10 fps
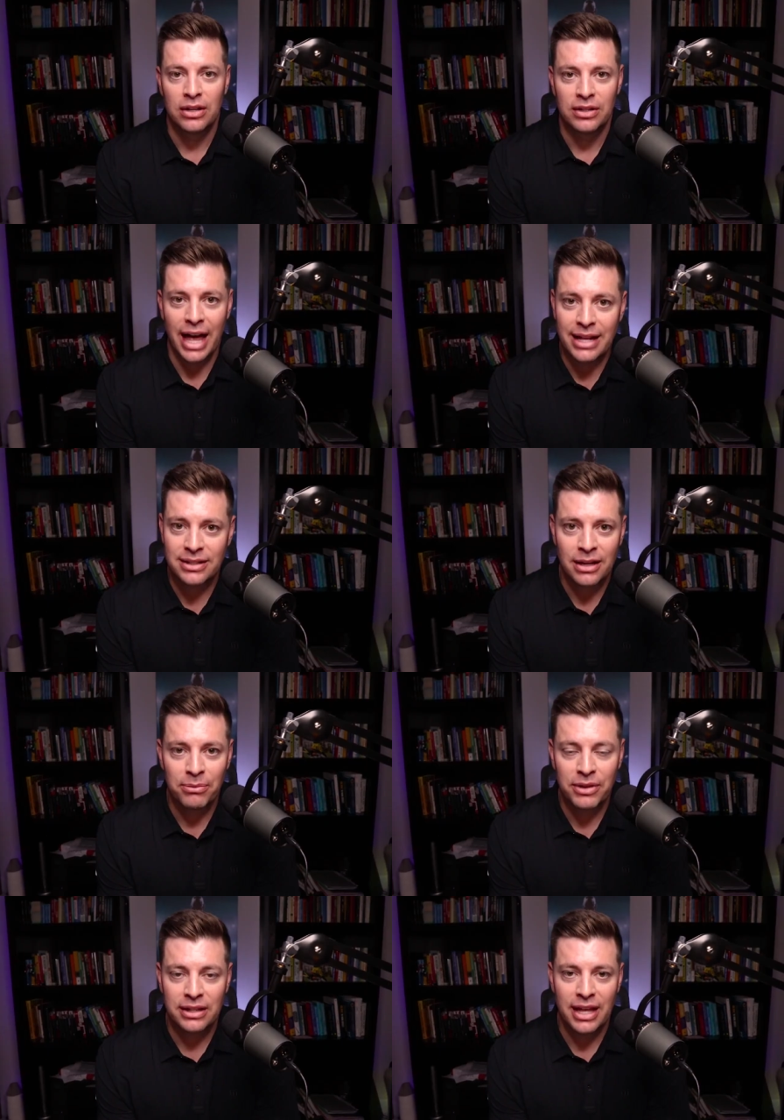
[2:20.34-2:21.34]
That's
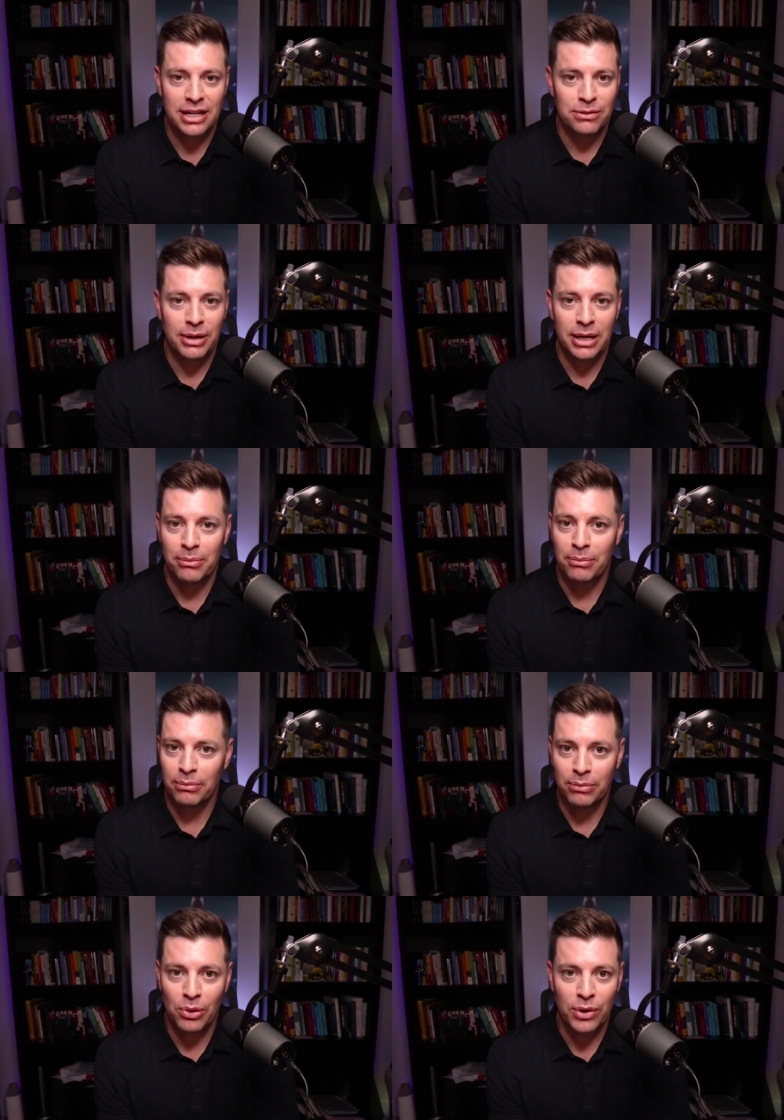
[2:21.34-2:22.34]
something that is being
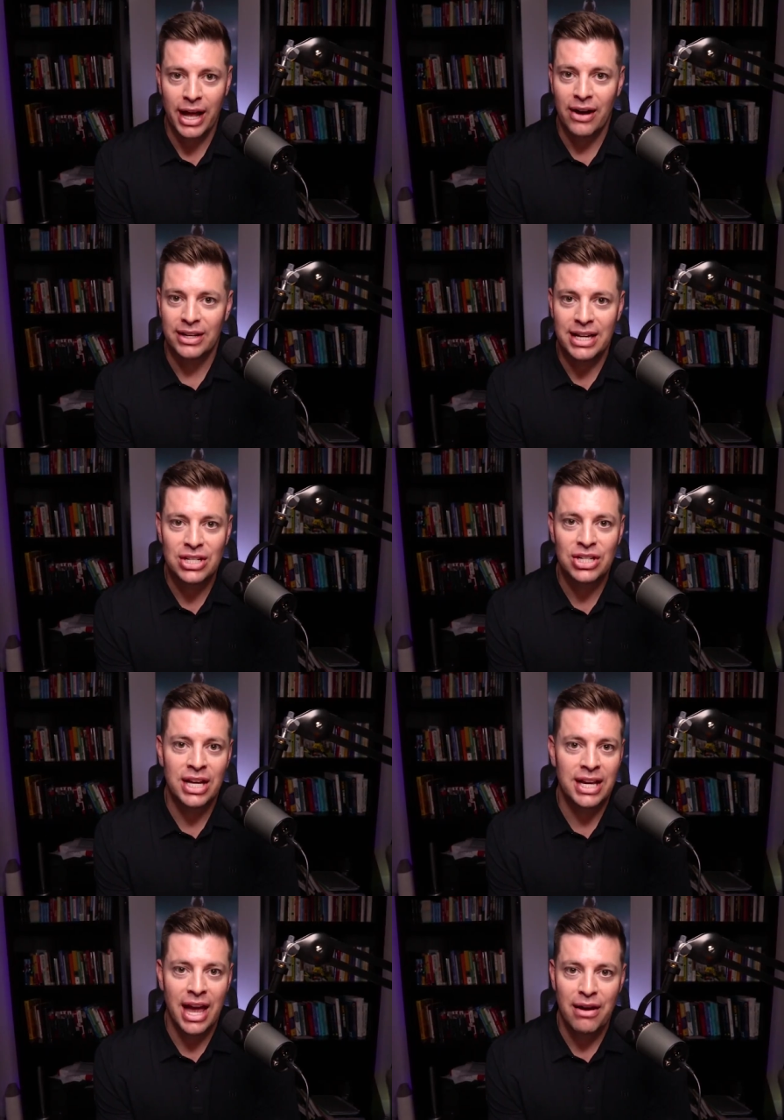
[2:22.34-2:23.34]
borne out each
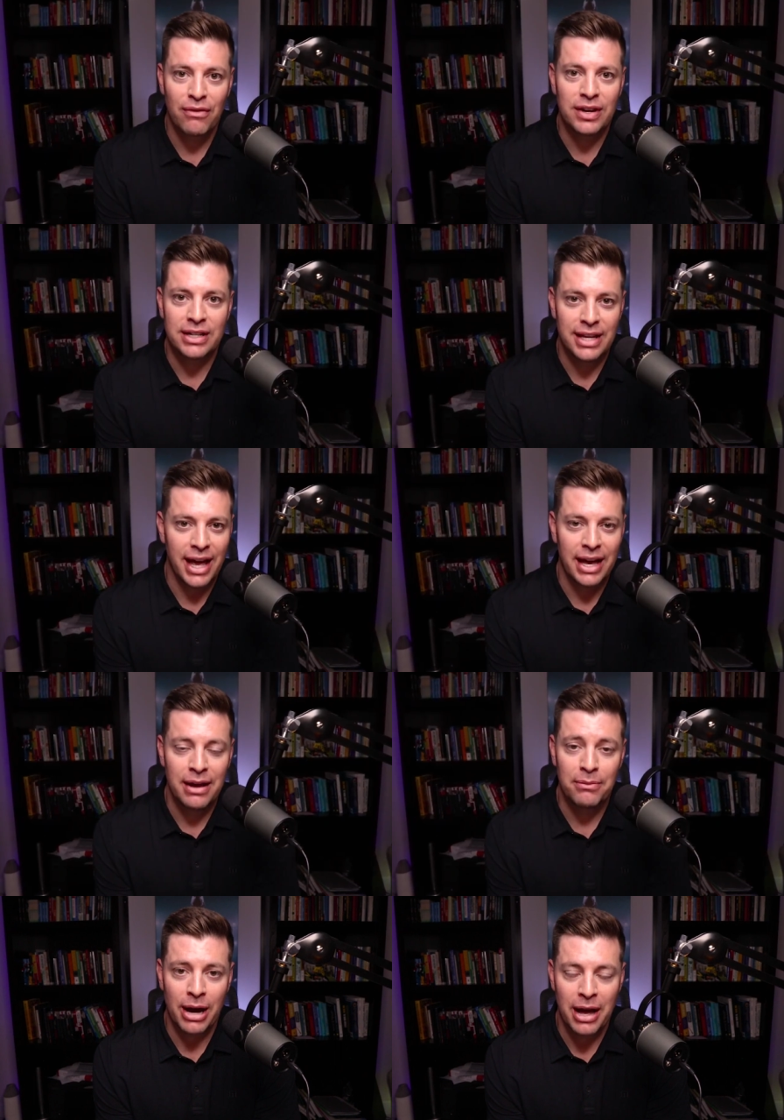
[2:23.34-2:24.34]
and every day
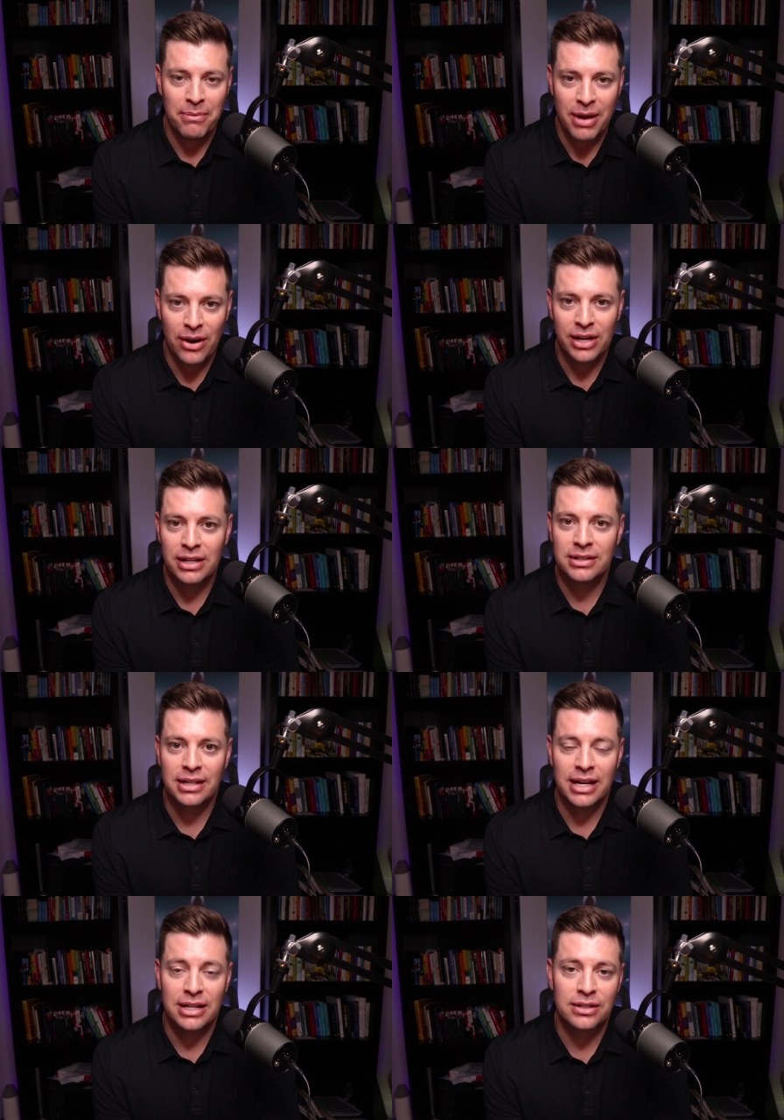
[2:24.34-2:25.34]
by Americans,
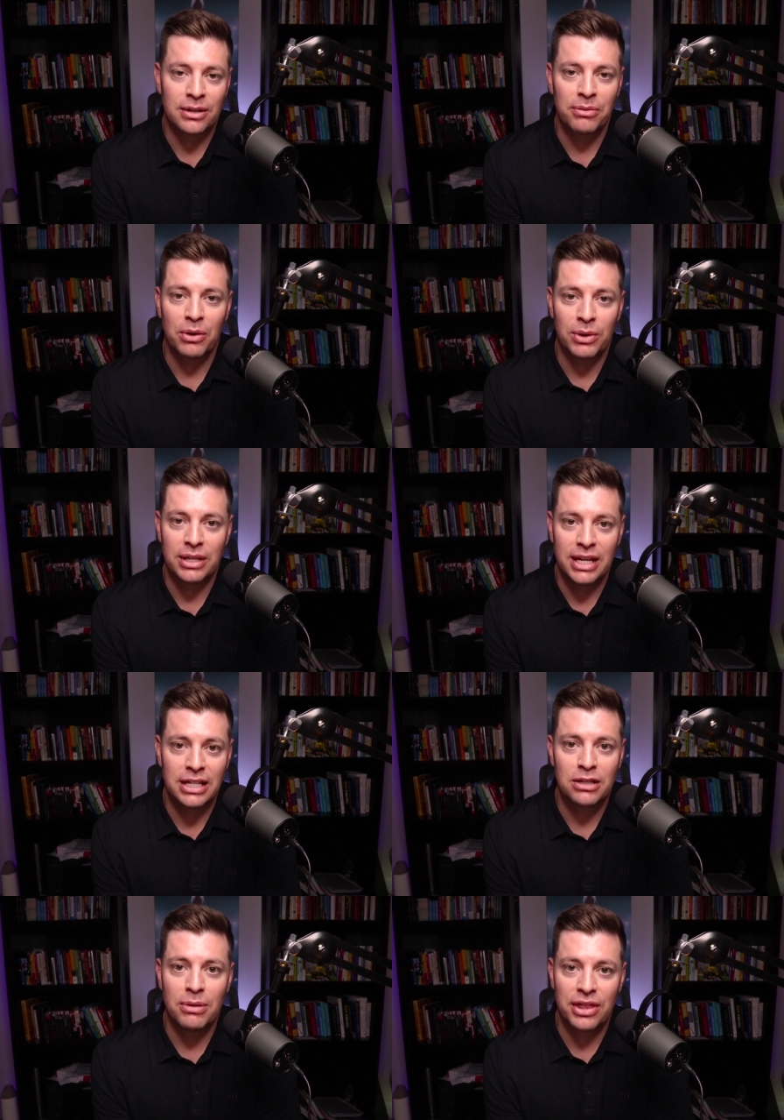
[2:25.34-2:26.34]
and it's something we
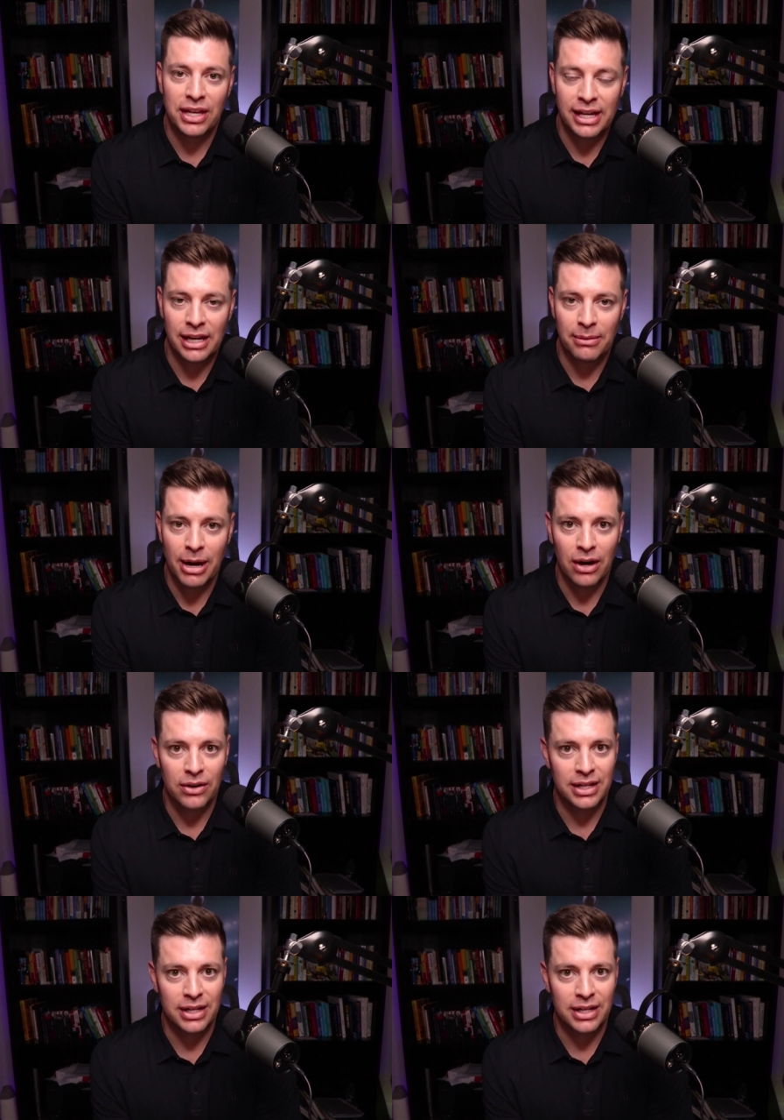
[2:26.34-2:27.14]
need to be thinking about.